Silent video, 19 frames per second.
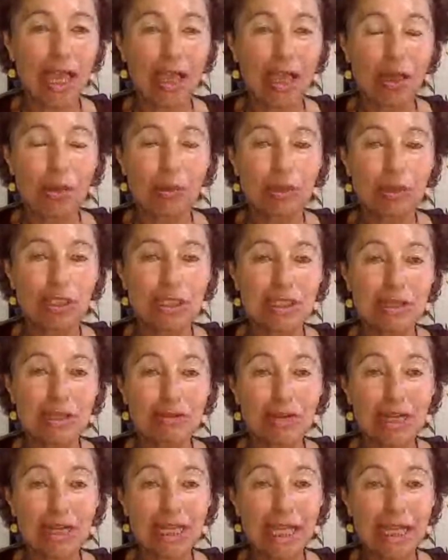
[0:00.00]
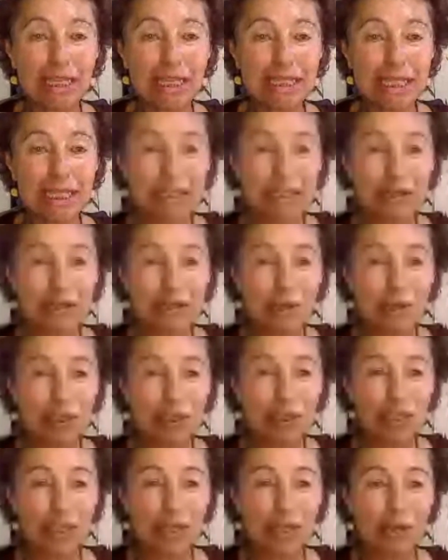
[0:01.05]
Which is a really excellent question,
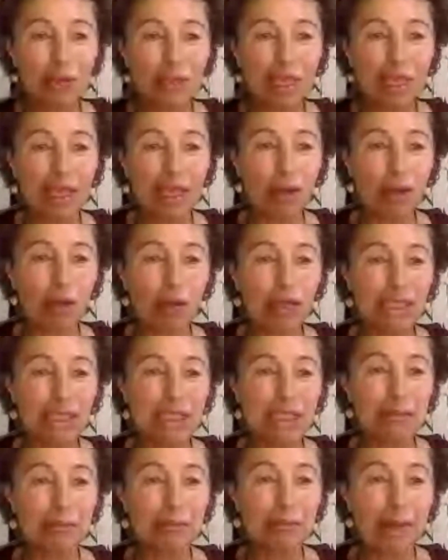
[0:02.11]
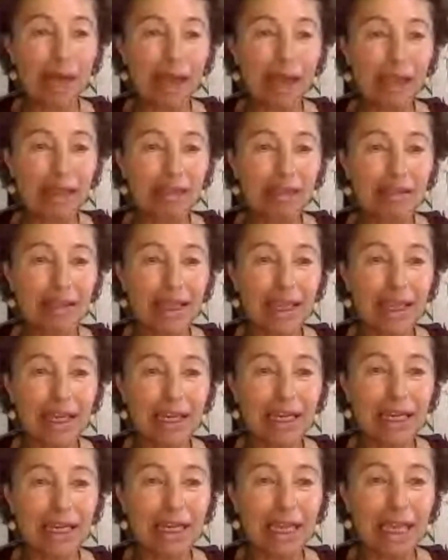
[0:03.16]
and we can only surmise and
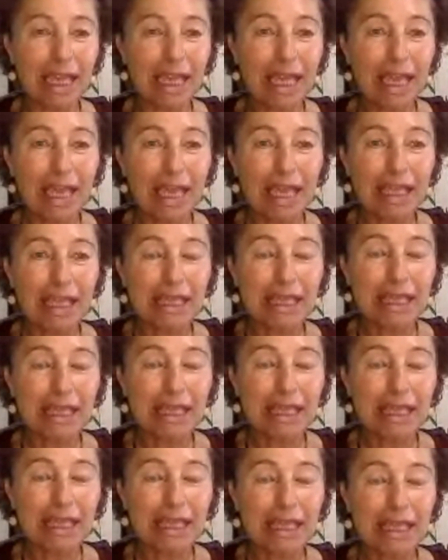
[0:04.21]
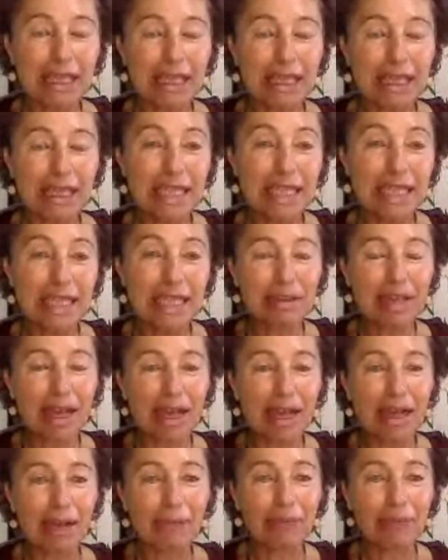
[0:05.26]
deduct, but
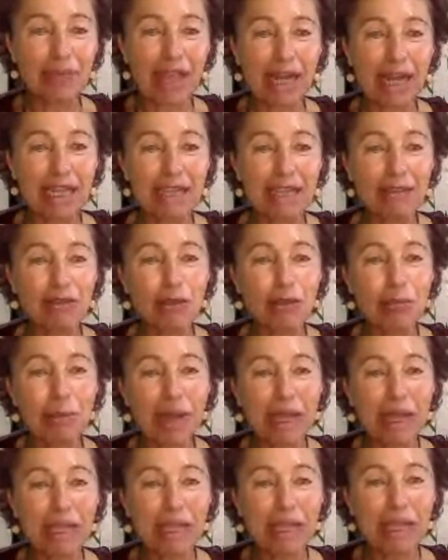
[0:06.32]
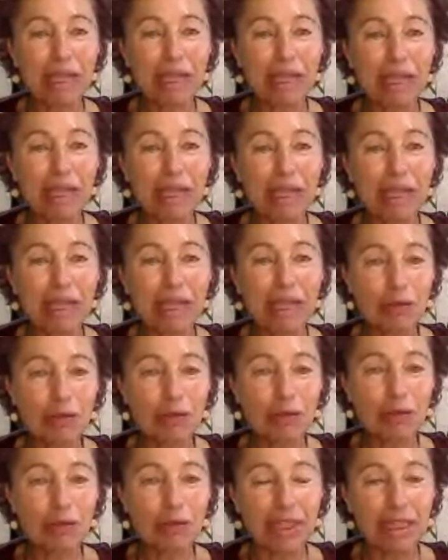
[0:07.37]
I'll give you my take on it. I
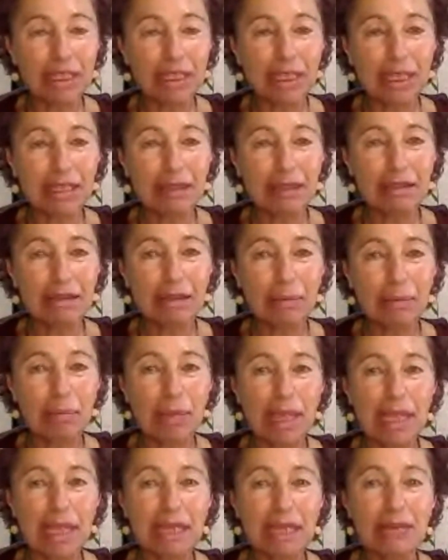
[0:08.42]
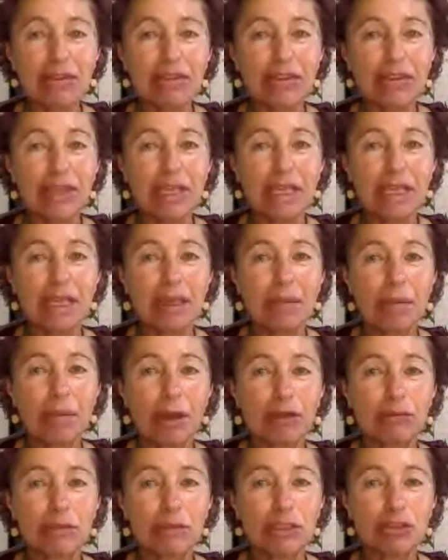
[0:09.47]
think that the main thing about
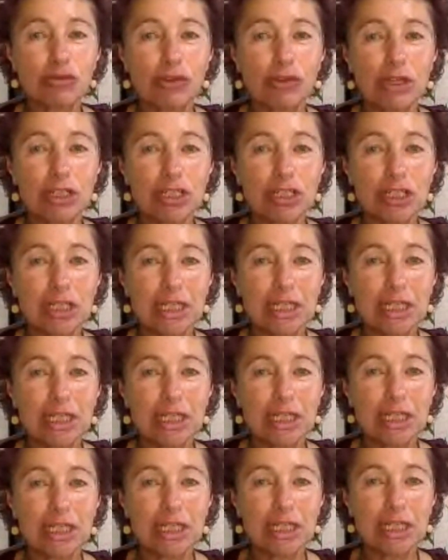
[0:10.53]
menstruation is that